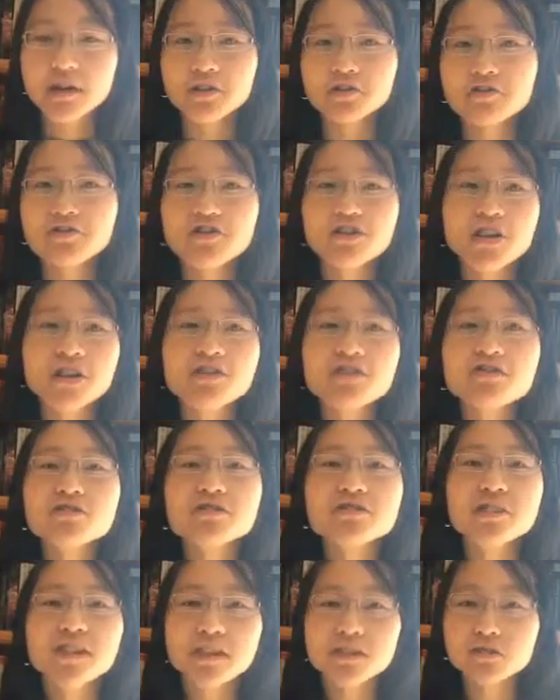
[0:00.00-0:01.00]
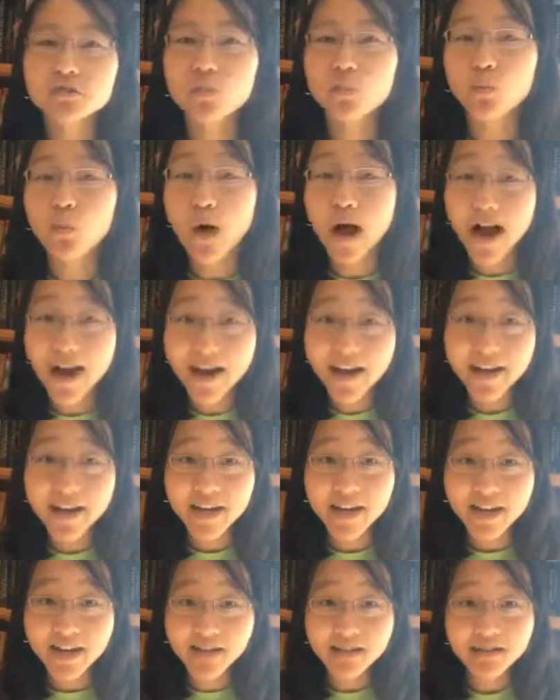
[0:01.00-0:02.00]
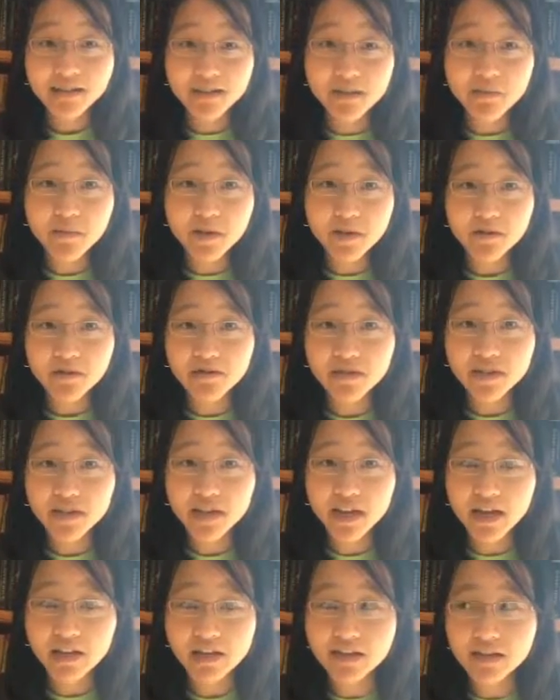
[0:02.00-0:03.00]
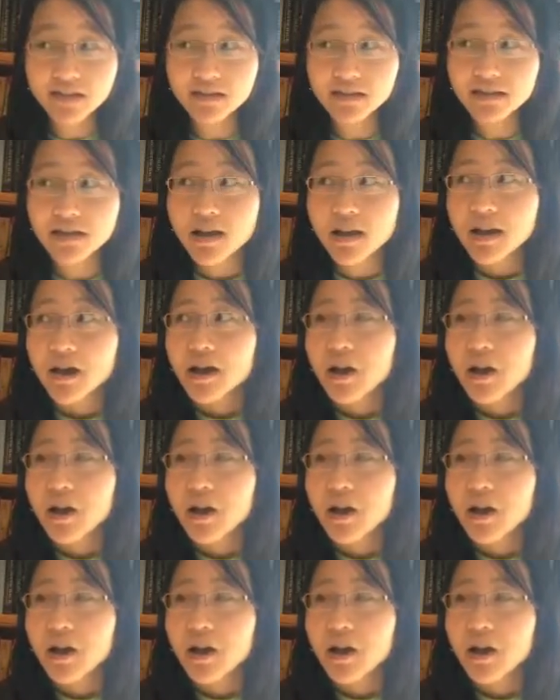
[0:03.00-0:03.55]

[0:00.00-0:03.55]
so she understands why it ends in the middle of the sentence,